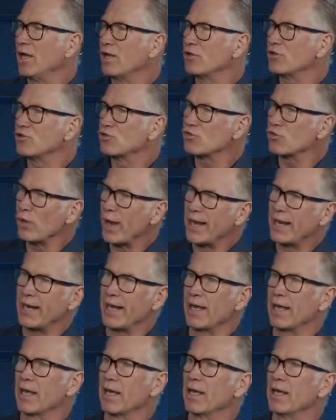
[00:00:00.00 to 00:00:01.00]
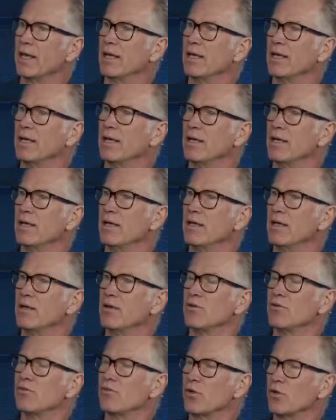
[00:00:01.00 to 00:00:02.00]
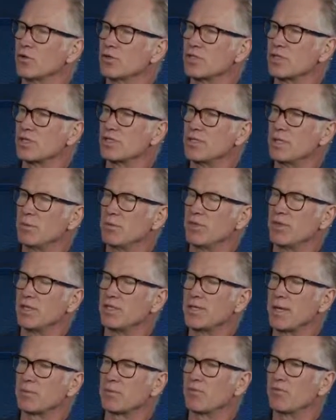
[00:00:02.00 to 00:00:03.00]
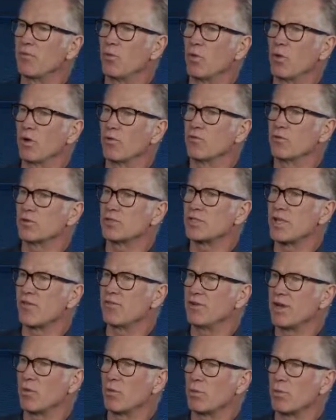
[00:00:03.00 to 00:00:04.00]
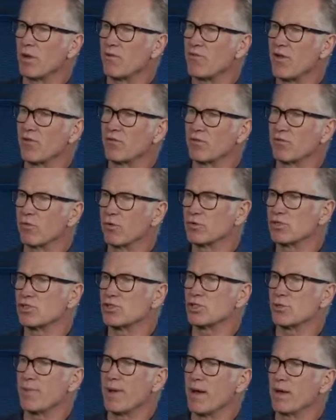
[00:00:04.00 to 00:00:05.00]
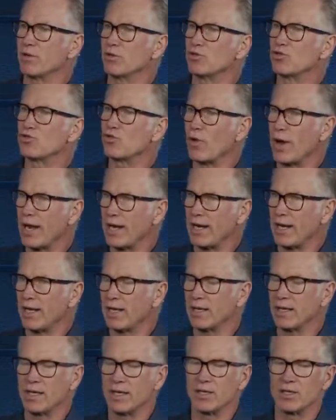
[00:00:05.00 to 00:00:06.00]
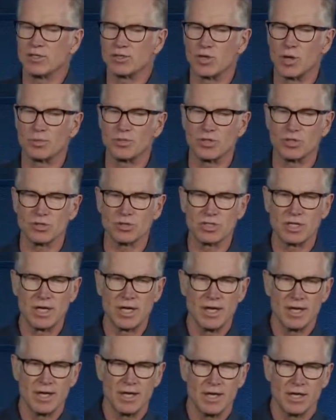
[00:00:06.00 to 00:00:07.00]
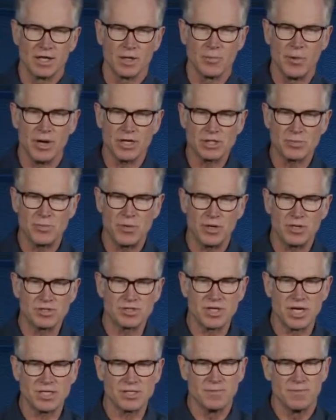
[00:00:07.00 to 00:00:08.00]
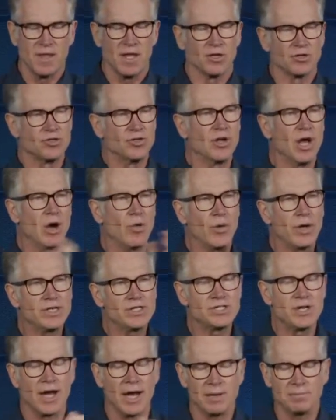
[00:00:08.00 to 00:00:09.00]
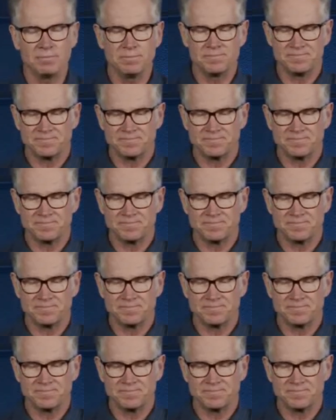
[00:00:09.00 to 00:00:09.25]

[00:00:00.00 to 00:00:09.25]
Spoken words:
Training. 1 Timothy chapter 4, verse 7-8, one of my favorite verses about training in the scriptures. The Apostle Paul says, do not waste time.